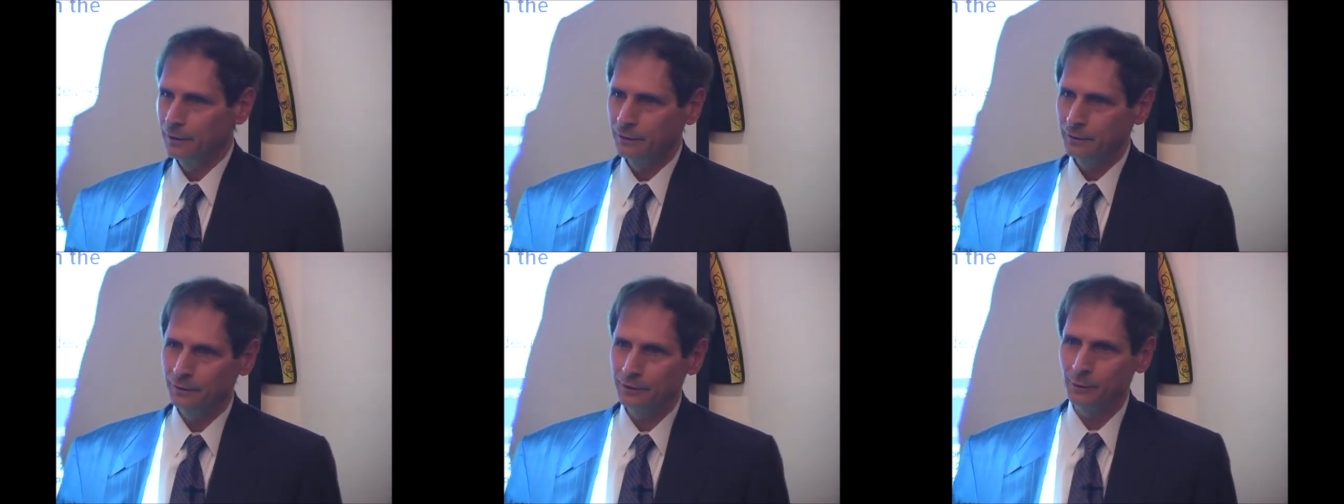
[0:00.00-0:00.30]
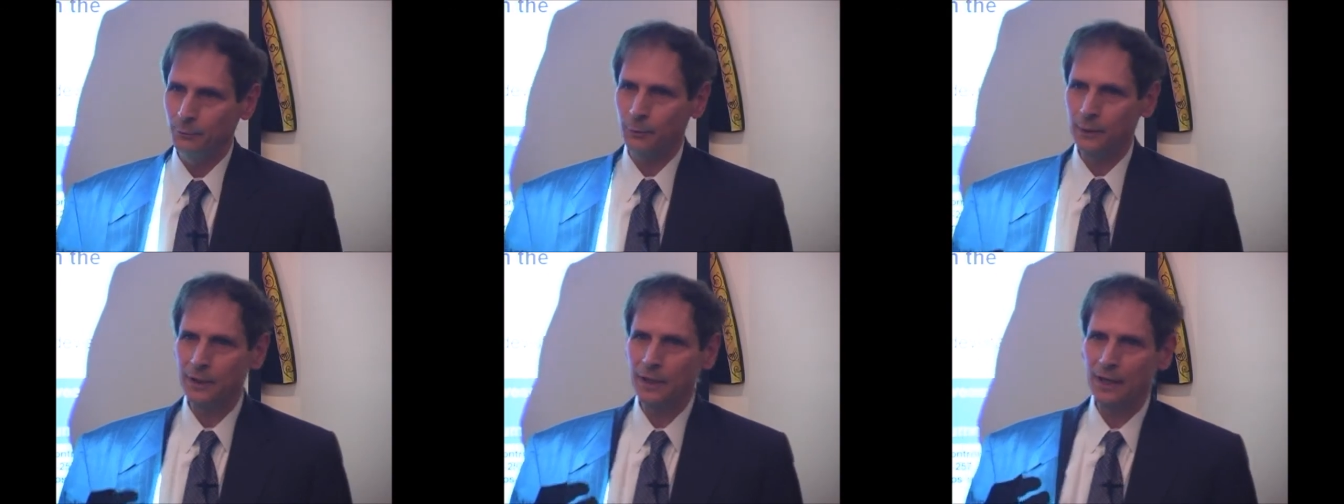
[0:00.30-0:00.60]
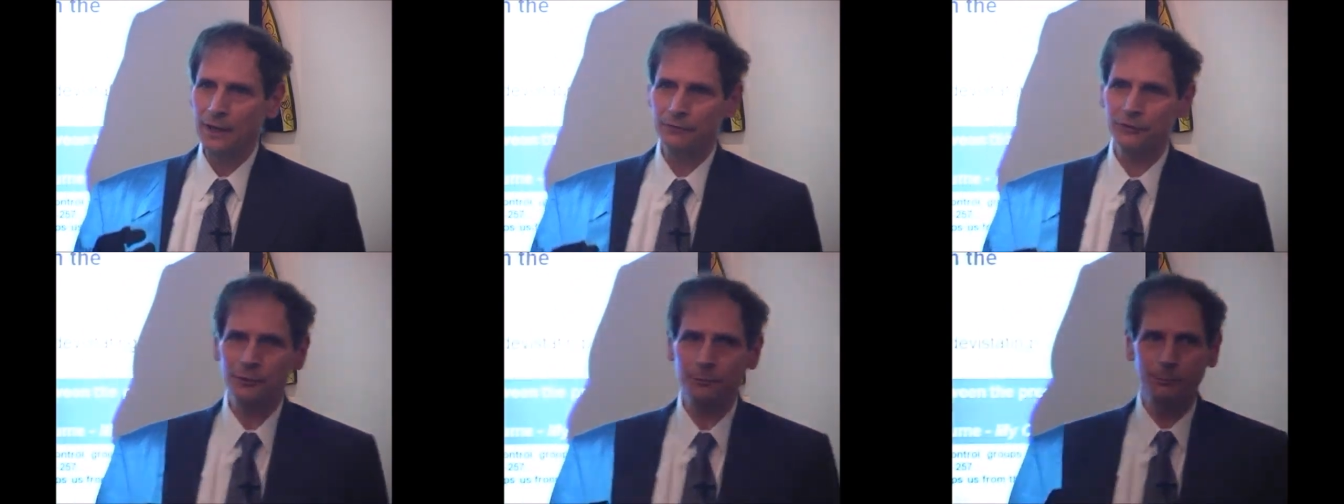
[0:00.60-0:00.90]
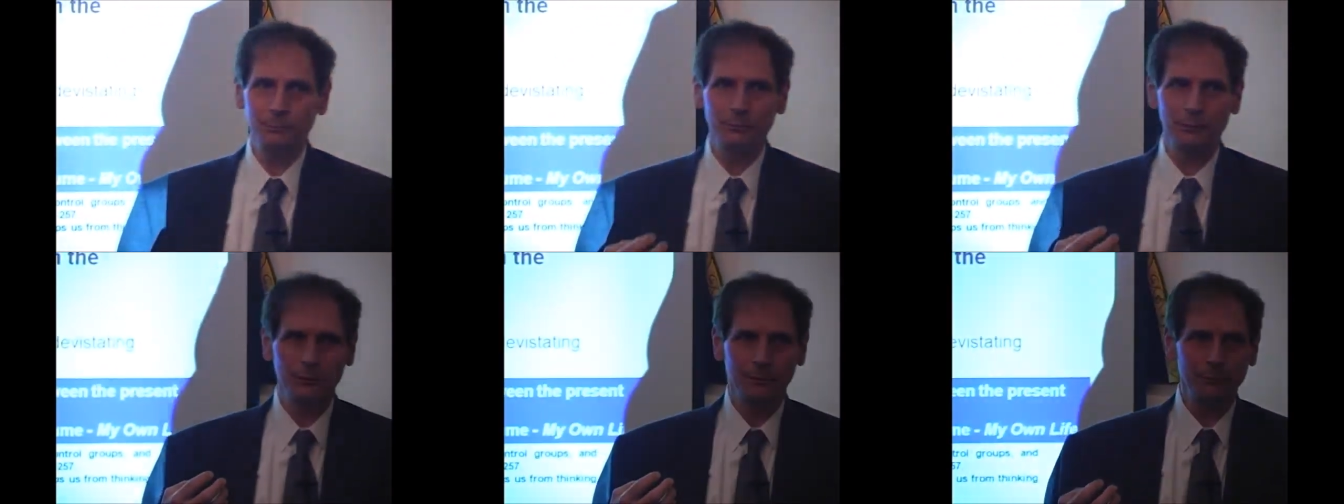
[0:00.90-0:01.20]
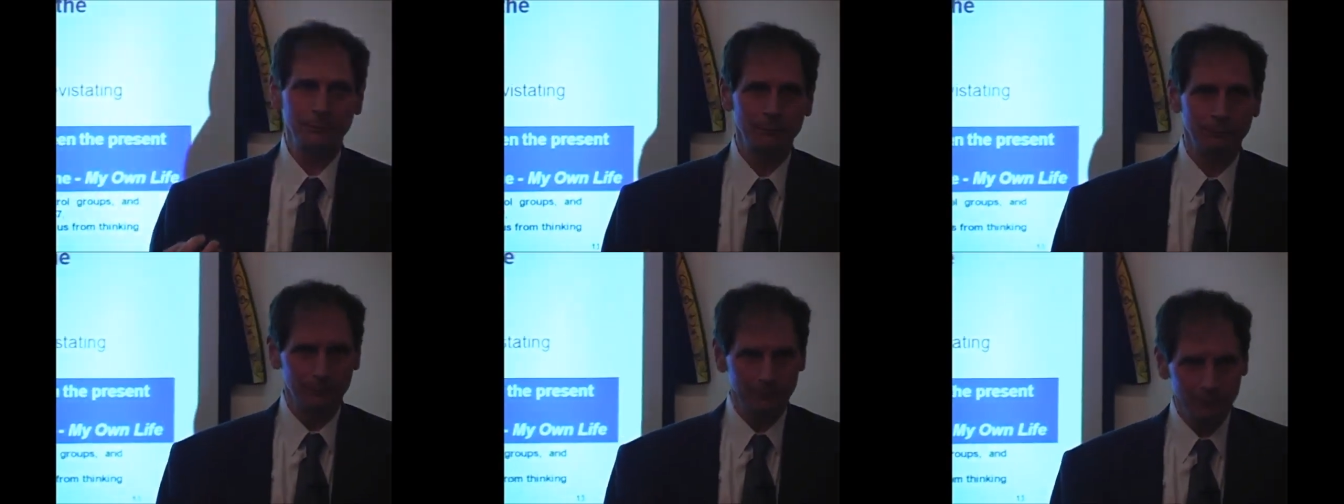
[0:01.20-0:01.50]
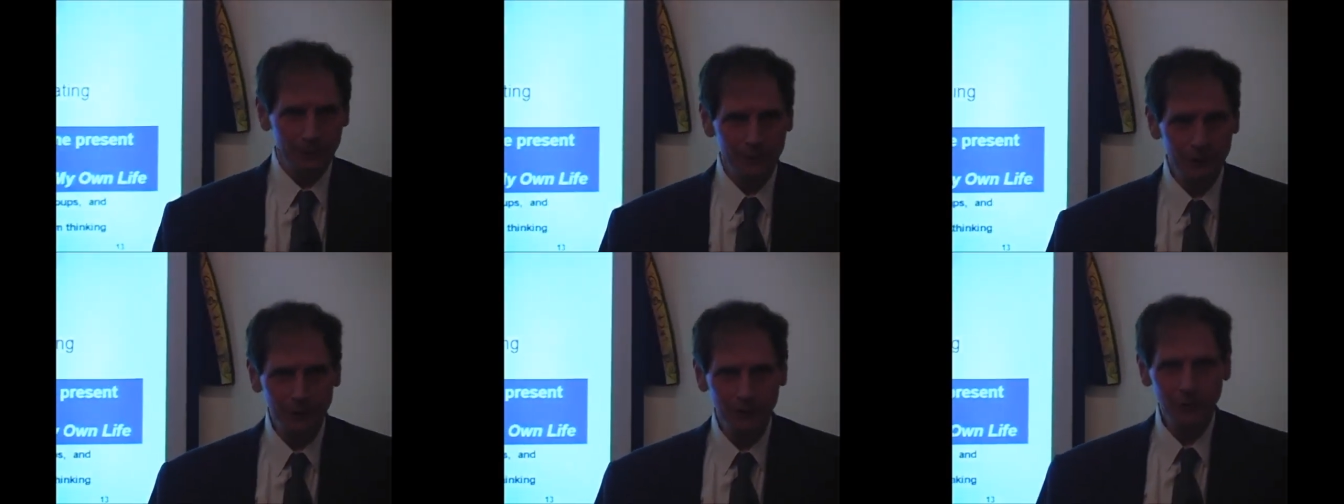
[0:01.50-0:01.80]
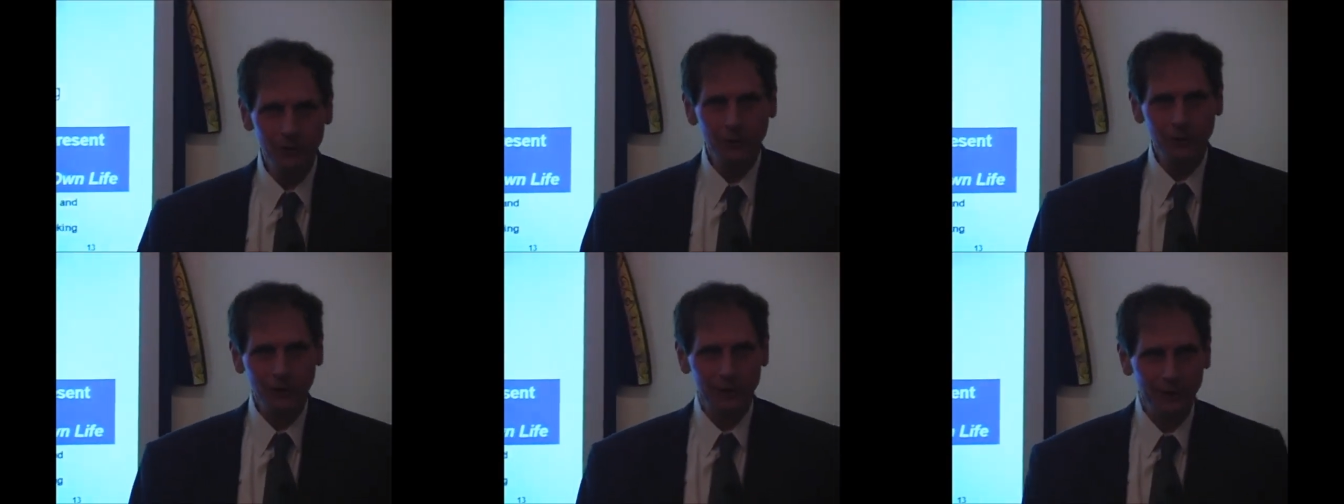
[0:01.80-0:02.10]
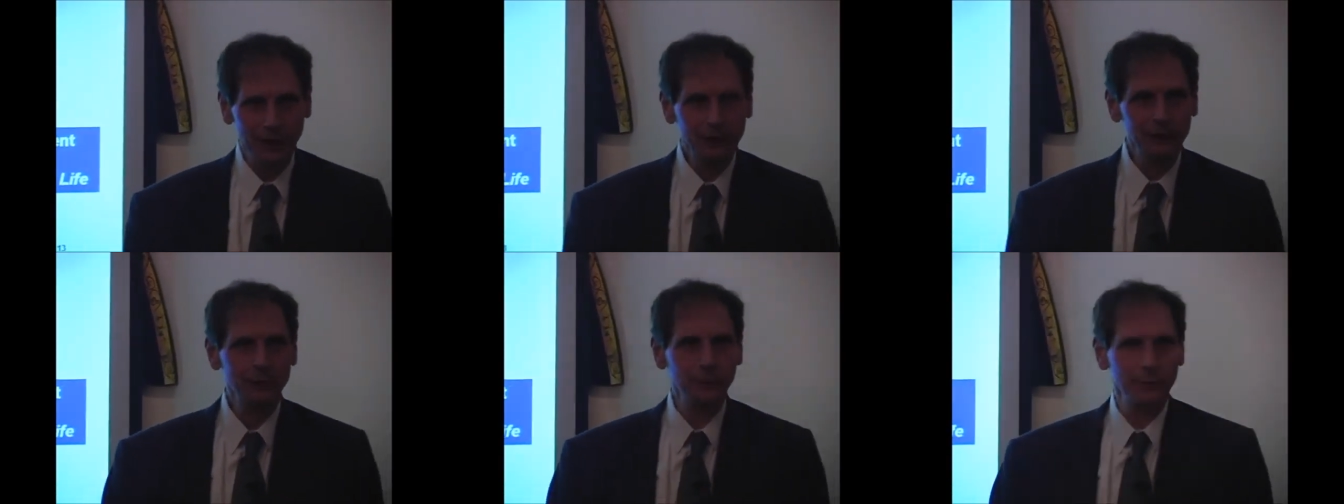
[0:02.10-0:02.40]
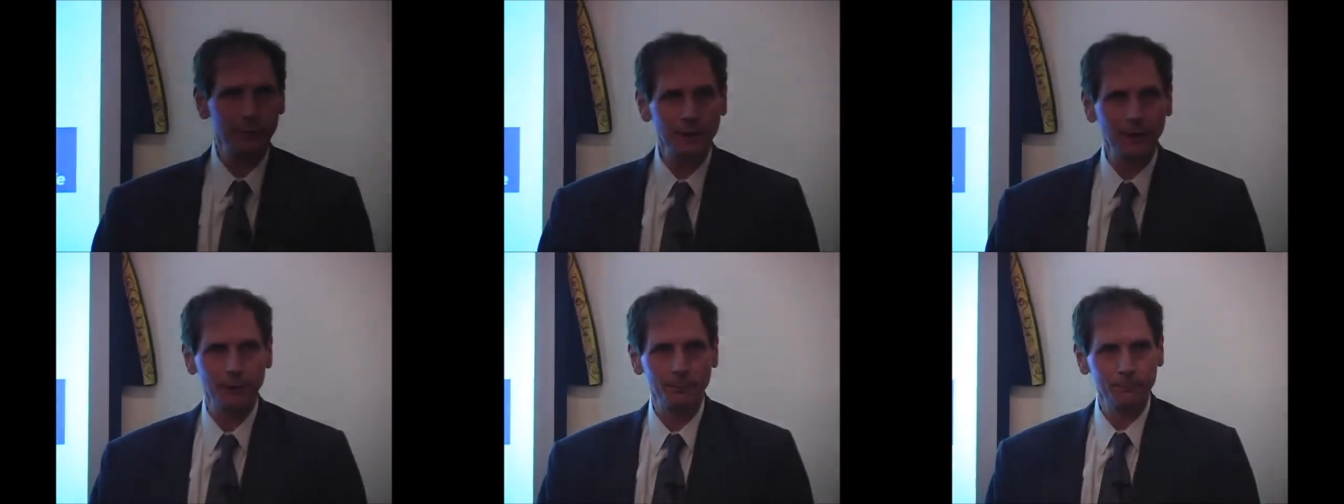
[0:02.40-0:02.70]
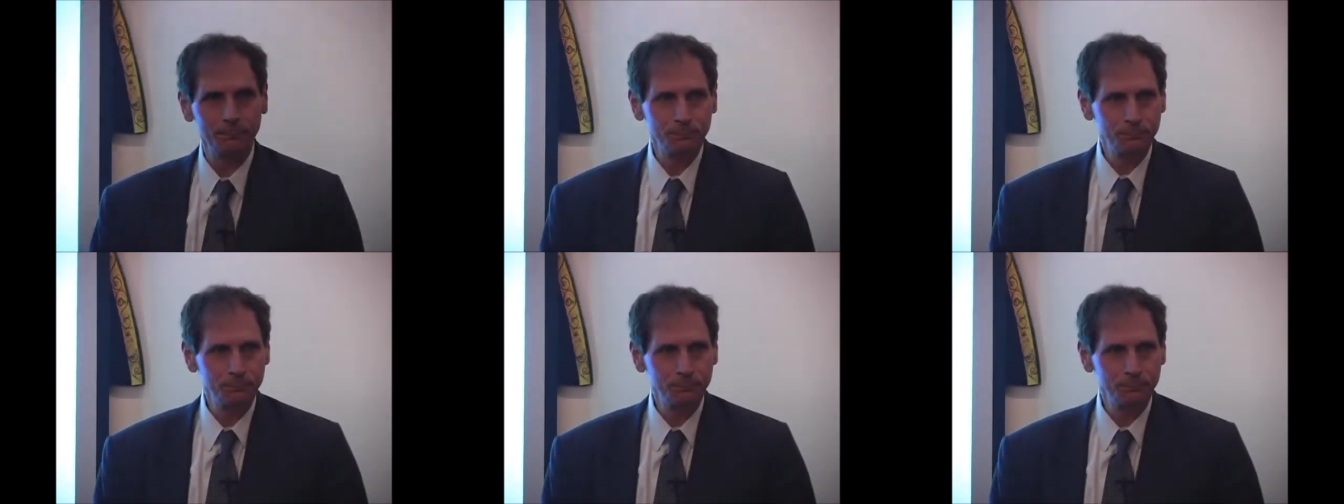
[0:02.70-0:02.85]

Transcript: that we have to connect with them